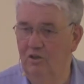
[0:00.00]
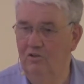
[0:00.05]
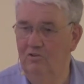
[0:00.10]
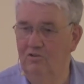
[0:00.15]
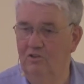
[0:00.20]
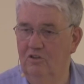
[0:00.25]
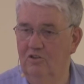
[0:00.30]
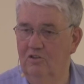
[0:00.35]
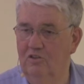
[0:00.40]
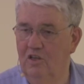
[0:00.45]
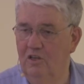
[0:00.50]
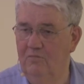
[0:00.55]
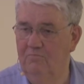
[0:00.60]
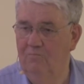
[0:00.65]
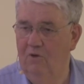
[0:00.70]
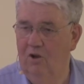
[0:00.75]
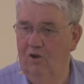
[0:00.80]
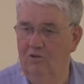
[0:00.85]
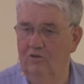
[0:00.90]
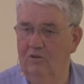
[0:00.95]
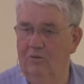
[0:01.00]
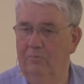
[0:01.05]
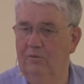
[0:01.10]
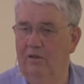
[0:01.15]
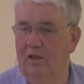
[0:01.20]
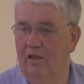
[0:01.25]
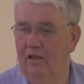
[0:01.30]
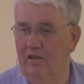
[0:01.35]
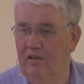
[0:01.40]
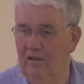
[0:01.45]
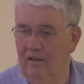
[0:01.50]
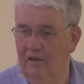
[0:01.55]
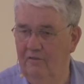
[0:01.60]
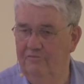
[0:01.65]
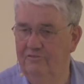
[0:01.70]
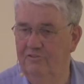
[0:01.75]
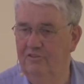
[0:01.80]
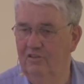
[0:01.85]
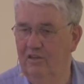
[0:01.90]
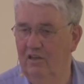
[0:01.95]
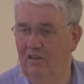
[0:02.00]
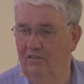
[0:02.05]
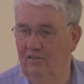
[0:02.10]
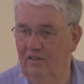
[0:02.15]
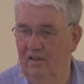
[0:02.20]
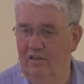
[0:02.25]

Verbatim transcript: he'll just keep multiplying ifs and